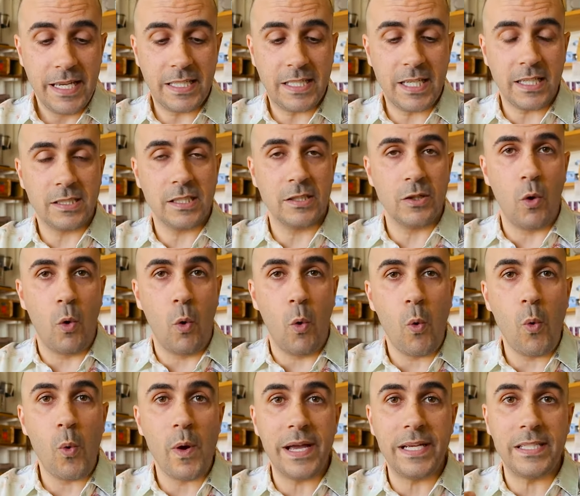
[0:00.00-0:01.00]
it doesn't
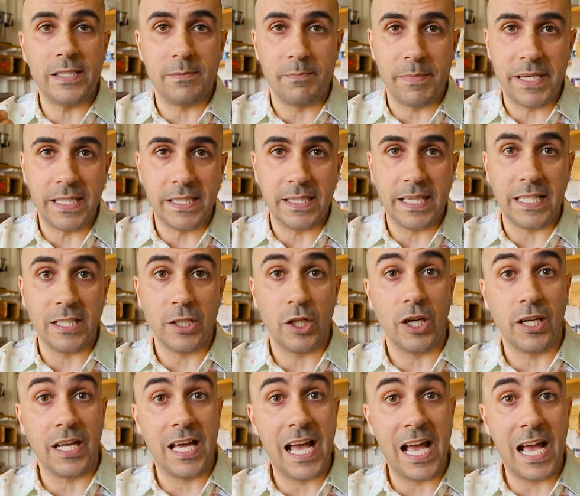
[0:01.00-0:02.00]
always mean that you're
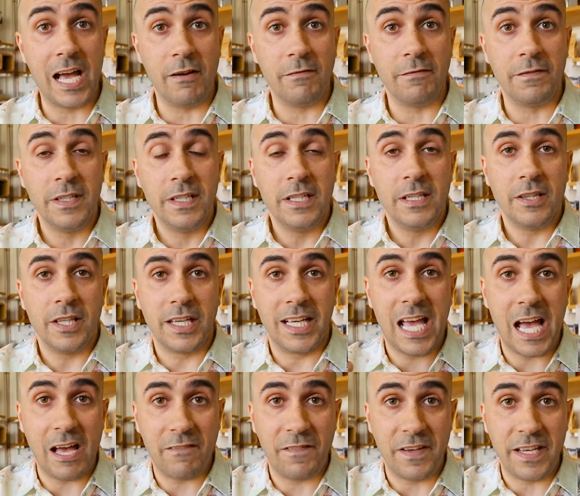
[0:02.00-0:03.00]
going to have the
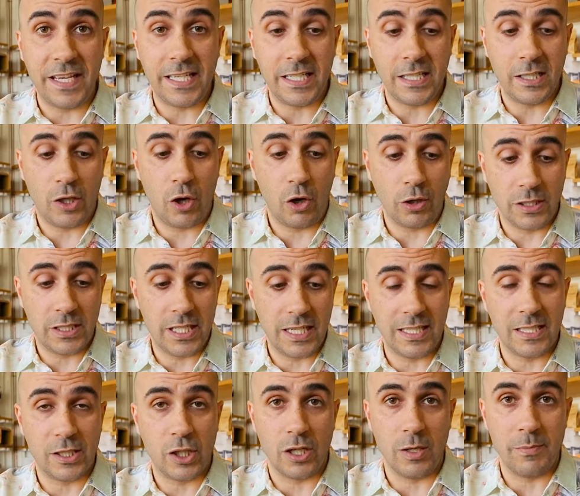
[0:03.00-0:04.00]
caffeine
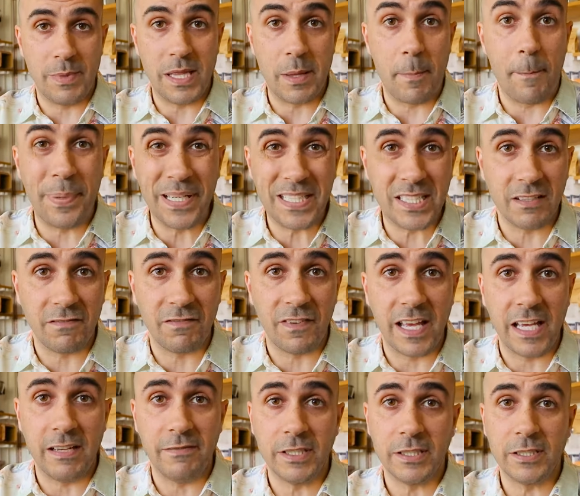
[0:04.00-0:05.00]
content is going to be the bitter
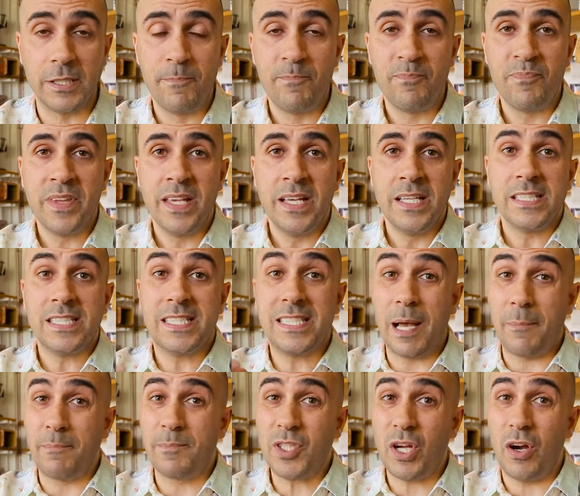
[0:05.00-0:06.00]
flavors.
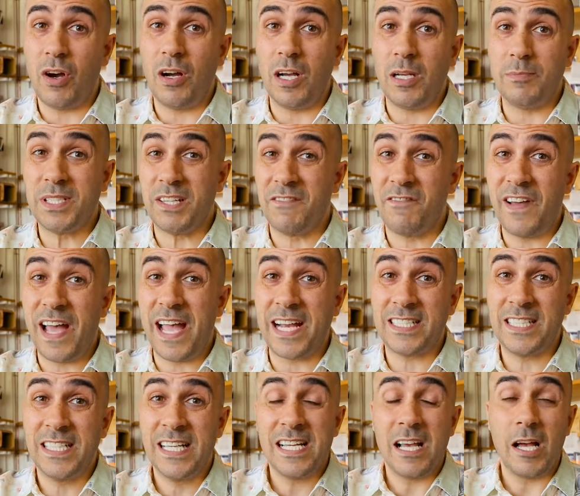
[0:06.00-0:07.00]
Sometimes, in
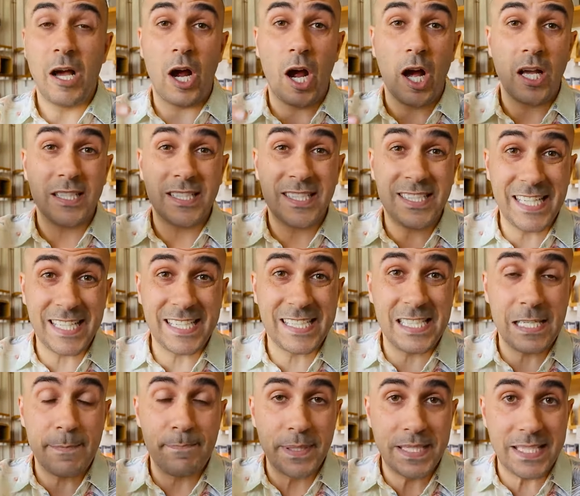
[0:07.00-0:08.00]
fact,
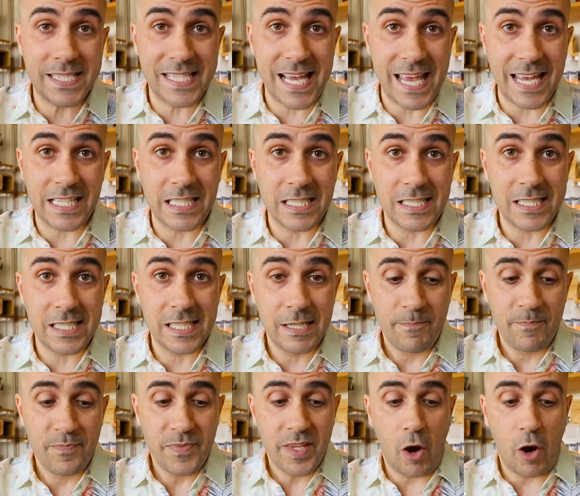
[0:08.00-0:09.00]
60%
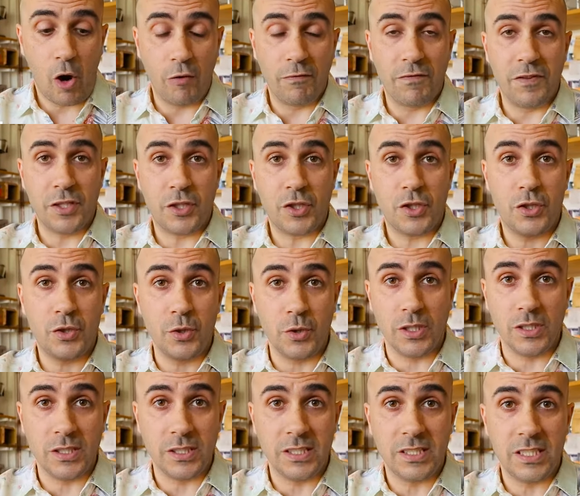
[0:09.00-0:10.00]
of the
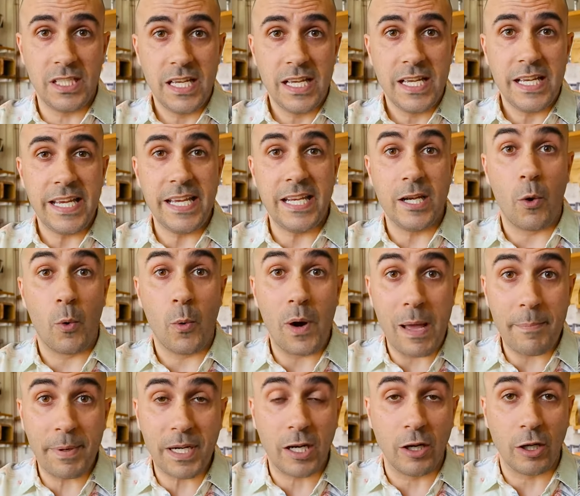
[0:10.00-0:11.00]
sugars in
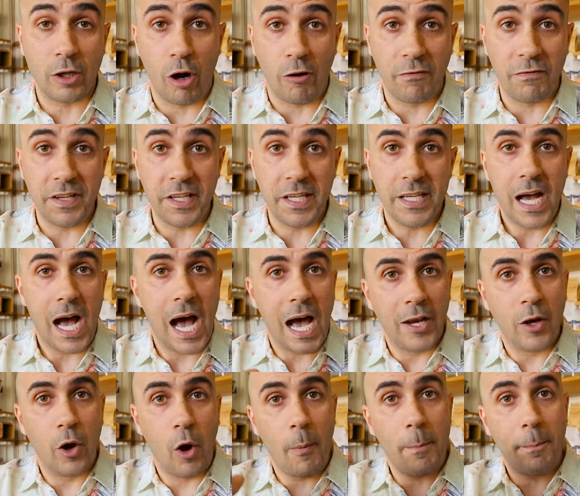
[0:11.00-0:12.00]
Arabica coffee
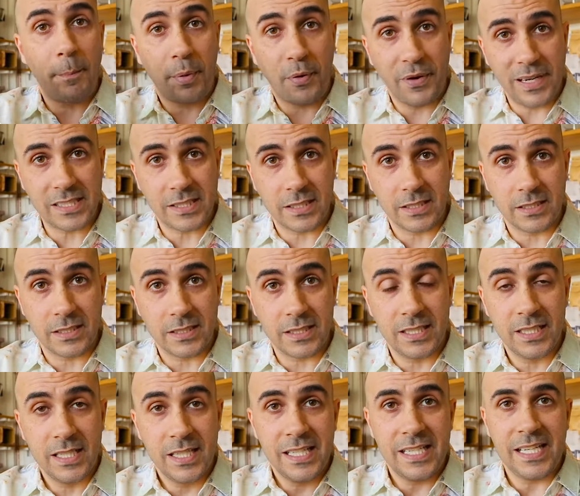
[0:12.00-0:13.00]
are not present
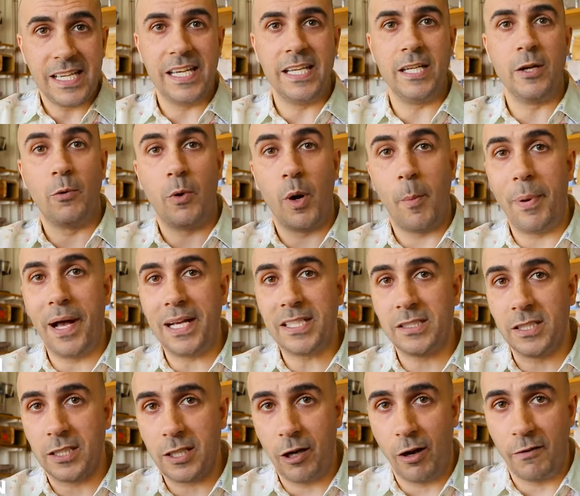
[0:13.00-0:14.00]
in a
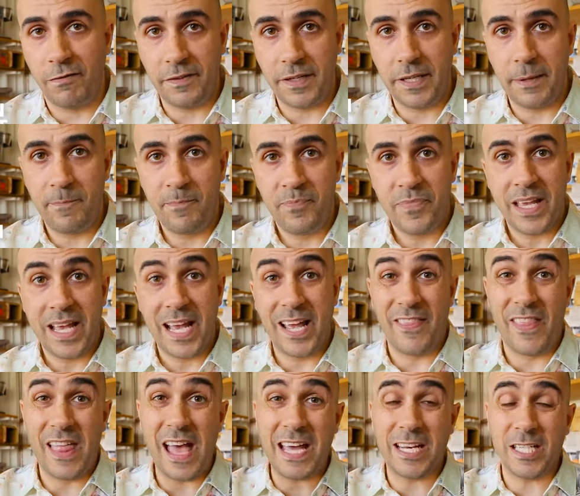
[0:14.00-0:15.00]
Robusta coffee.
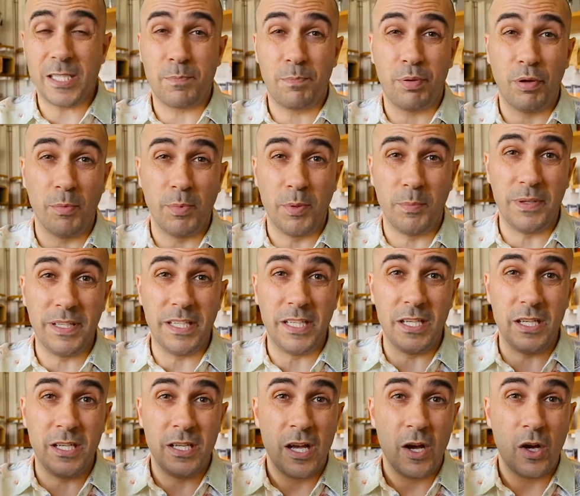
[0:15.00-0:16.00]
And that is
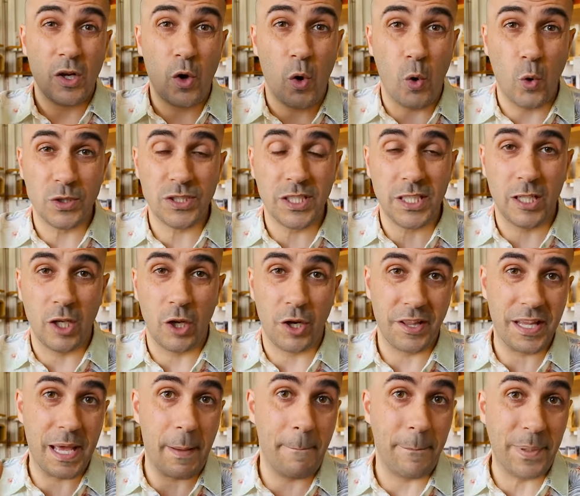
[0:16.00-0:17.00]
probably causing a lot
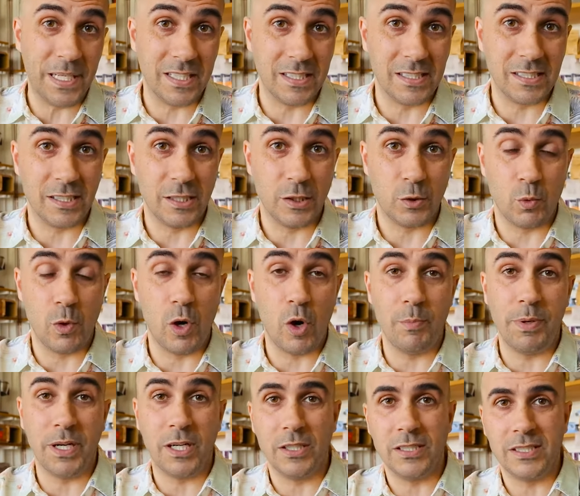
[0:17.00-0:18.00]
of that bitterness as
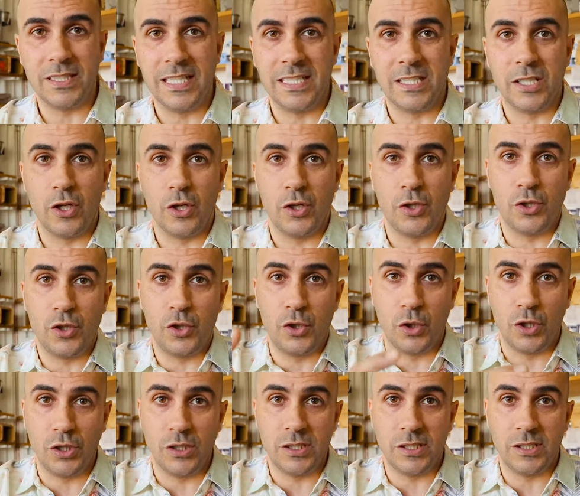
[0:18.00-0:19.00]
well, because there's no
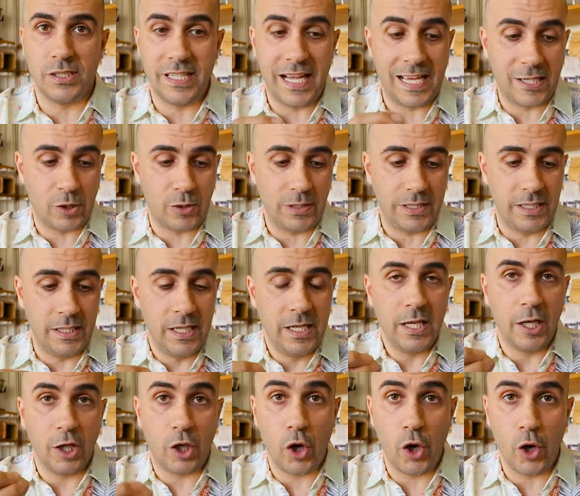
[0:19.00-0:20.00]
sugars naturally
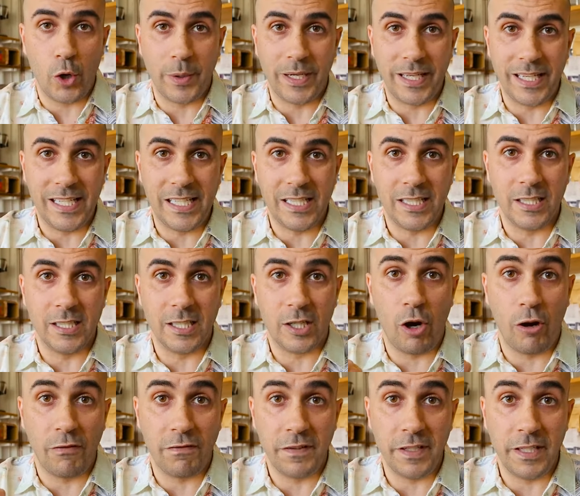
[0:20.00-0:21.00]
occurring in the
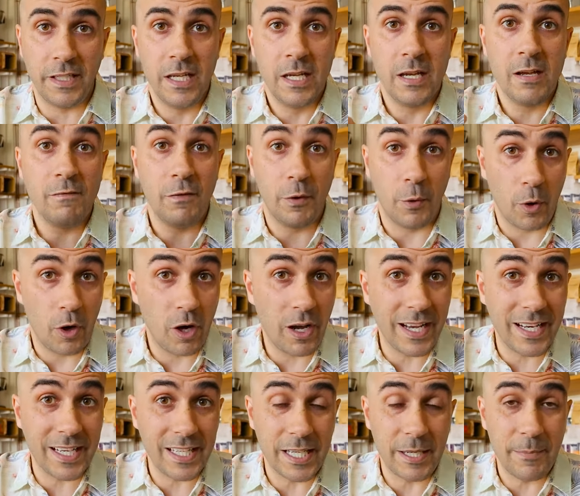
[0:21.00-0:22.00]
coffee
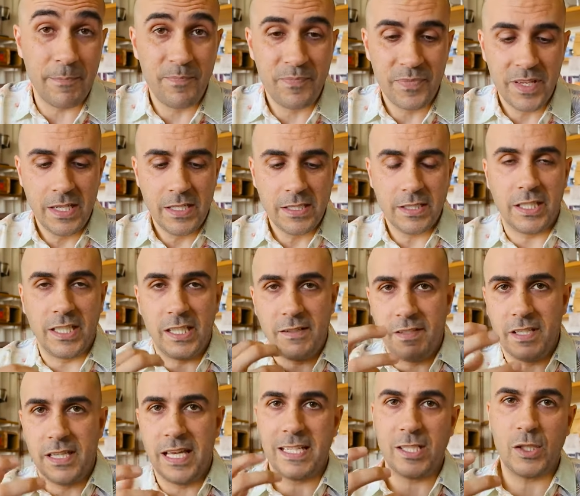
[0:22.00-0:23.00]
variety to
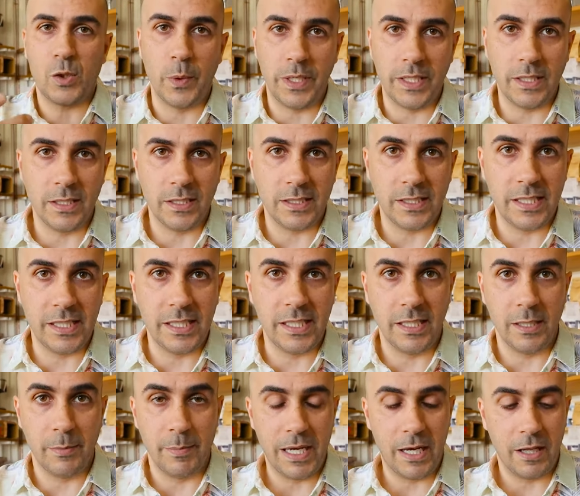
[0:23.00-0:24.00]
give you that sweetness
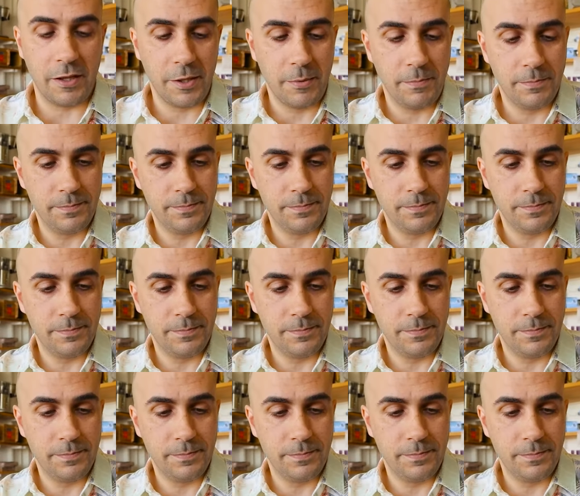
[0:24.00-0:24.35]
in the mouth.